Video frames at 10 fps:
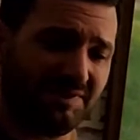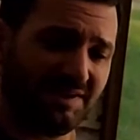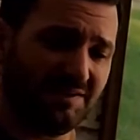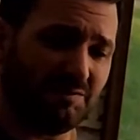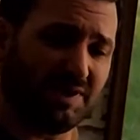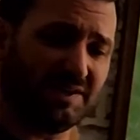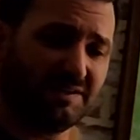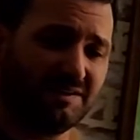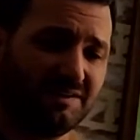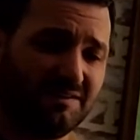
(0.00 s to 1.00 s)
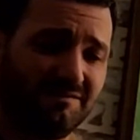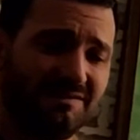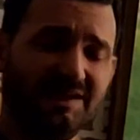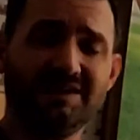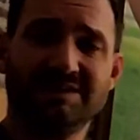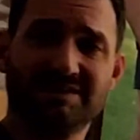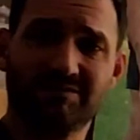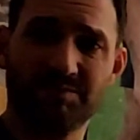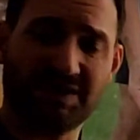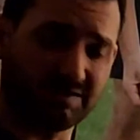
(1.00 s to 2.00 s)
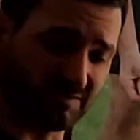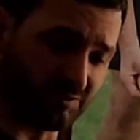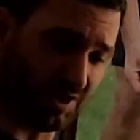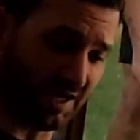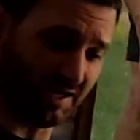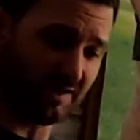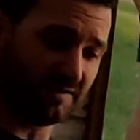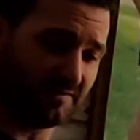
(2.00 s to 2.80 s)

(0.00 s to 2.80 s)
Anyway, they never made her cry.